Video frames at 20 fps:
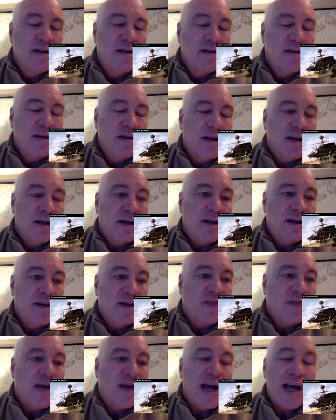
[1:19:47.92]

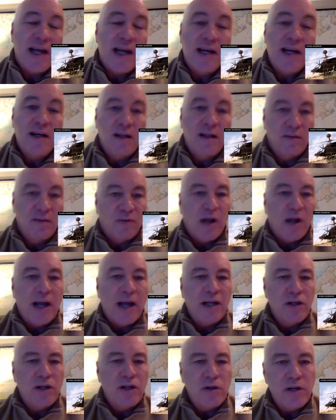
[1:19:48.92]
divide flying
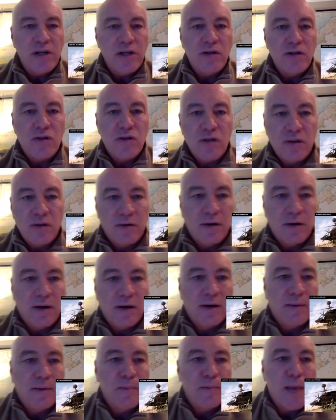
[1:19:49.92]
duties
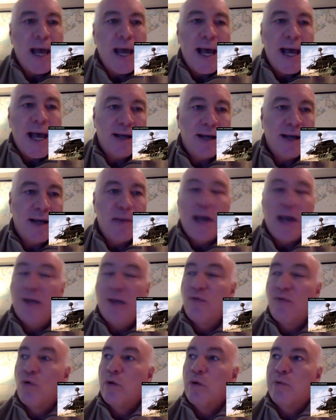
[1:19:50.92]
back and forth
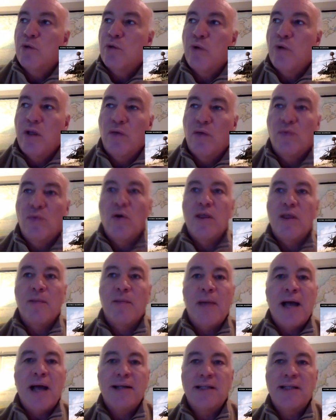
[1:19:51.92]
between the front and the back
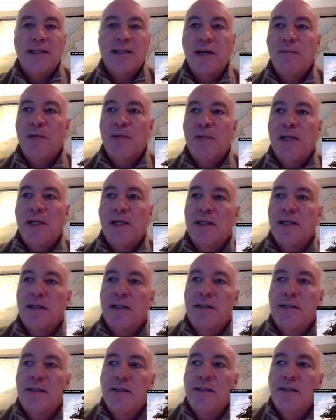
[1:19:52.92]
seat,
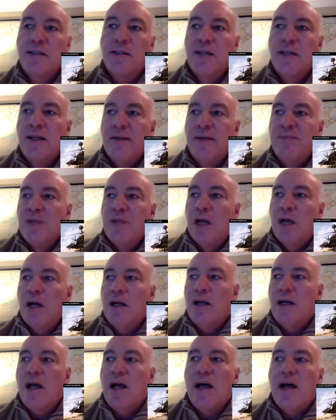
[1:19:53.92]
because a
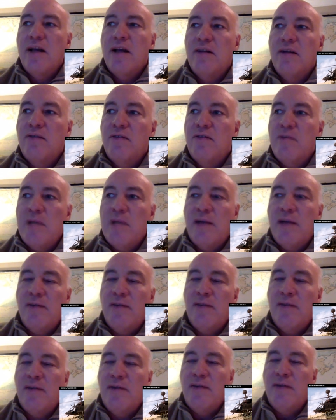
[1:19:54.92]
lot of, if
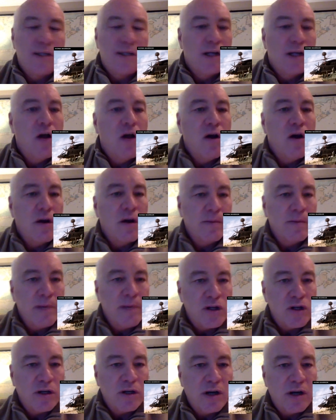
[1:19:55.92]
it's a long mission and
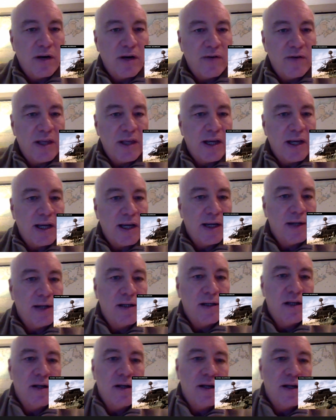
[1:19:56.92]
everything,
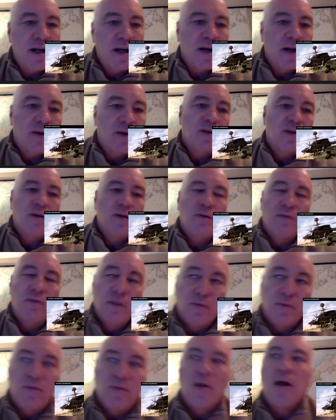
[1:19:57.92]
the
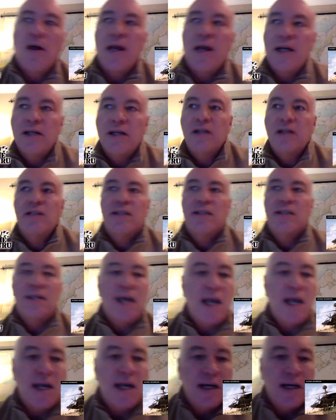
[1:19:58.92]
flying does
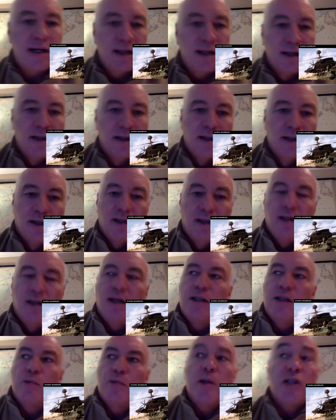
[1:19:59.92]
take,
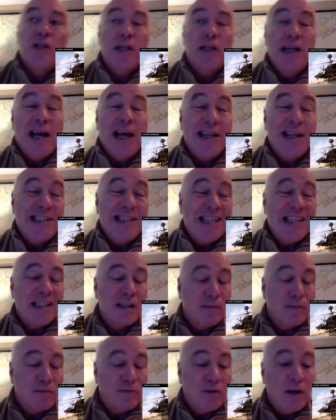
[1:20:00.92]
especially night system
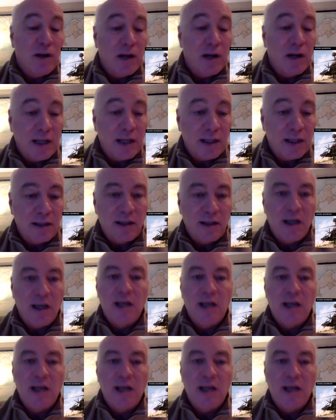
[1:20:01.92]
flying, is